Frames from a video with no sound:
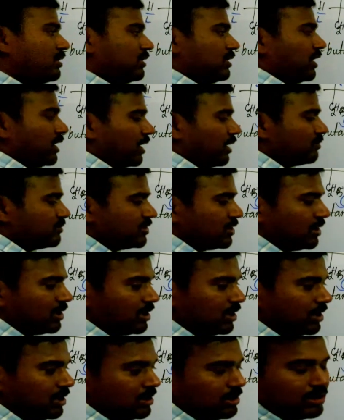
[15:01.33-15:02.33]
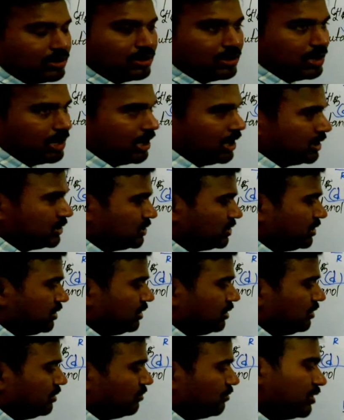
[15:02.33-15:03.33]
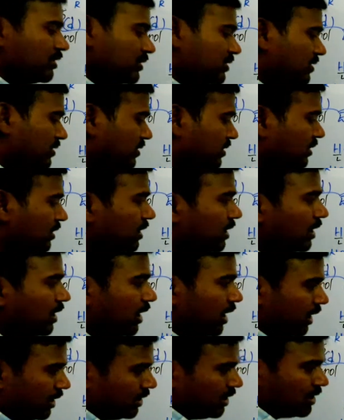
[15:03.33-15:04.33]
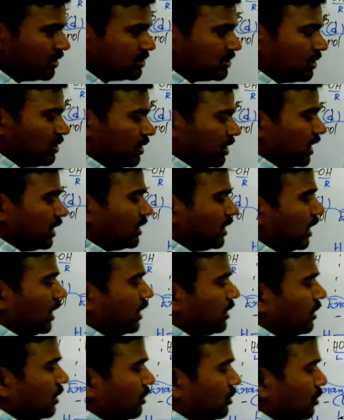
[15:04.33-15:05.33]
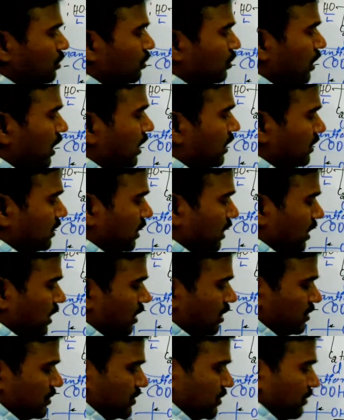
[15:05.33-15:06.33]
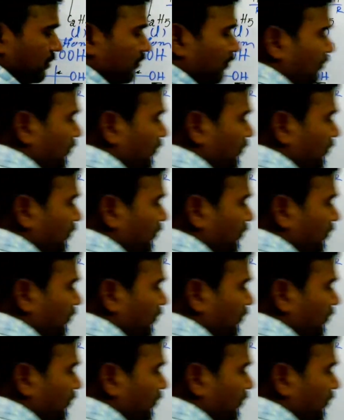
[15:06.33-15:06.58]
They comes under diastereomers. And also you can take 2 and 3 also.